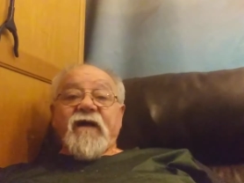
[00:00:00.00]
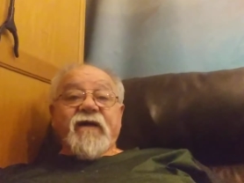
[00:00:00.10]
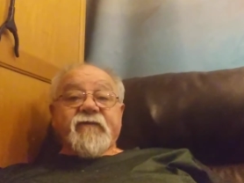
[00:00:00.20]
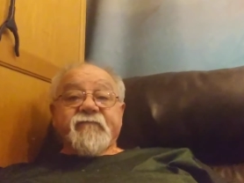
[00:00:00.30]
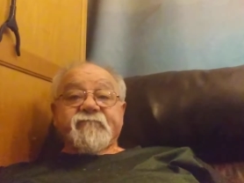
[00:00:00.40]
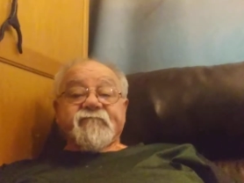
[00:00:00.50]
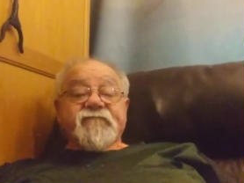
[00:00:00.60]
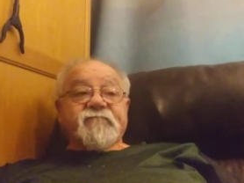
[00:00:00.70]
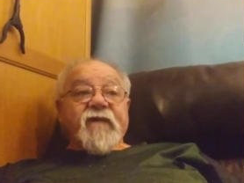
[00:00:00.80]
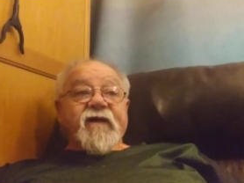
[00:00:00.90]
I don't
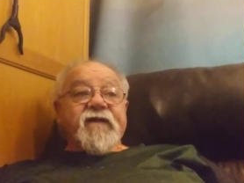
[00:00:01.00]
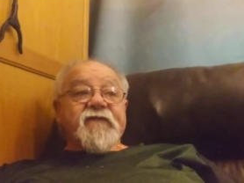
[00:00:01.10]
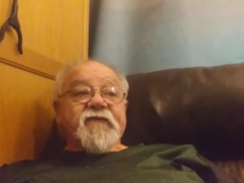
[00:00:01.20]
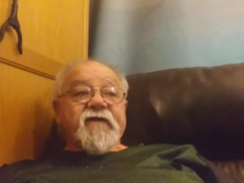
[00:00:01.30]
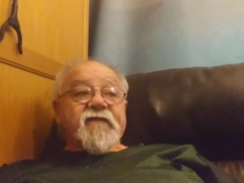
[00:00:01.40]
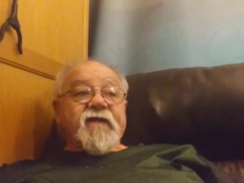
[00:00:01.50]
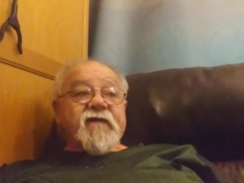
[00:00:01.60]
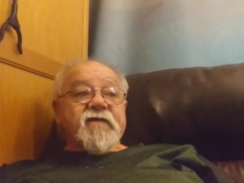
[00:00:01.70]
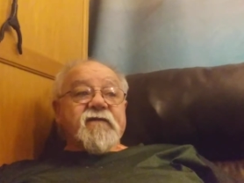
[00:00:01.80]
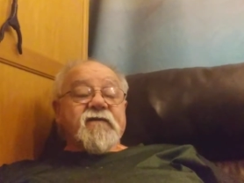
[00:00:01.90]
buy anything that I
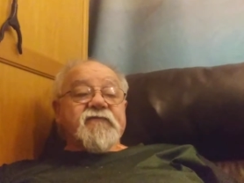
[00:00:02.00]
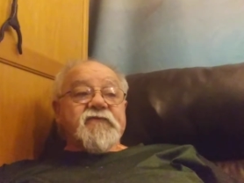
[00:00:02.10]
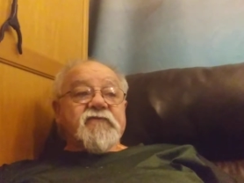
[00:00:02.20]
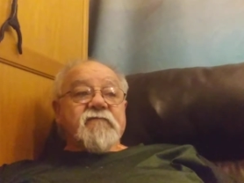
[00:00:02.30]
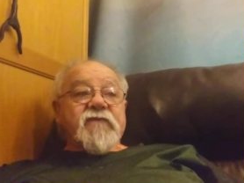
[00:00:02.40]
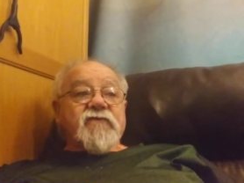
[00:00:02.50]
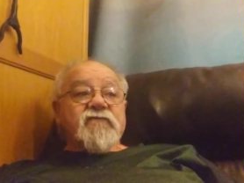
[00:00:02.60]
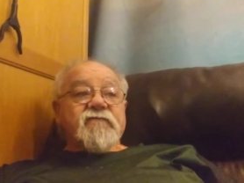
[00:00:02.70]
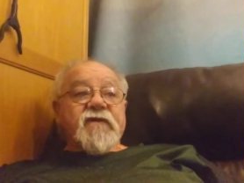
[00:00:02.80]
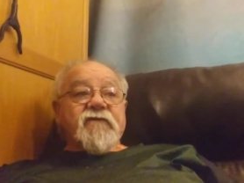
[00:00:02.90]
can cut through a
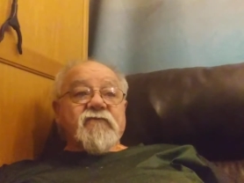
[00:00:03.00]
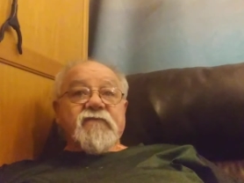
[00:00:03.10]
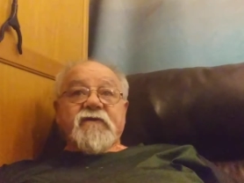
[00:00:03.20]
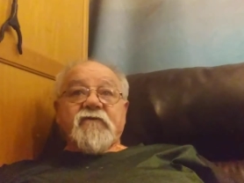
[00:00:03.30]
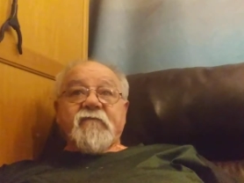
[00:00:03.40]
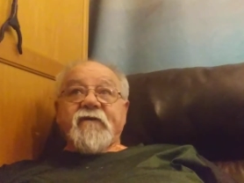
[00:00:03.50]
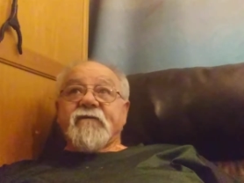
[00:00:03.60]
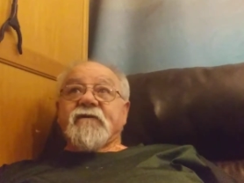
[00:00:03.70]
bone. I don't care about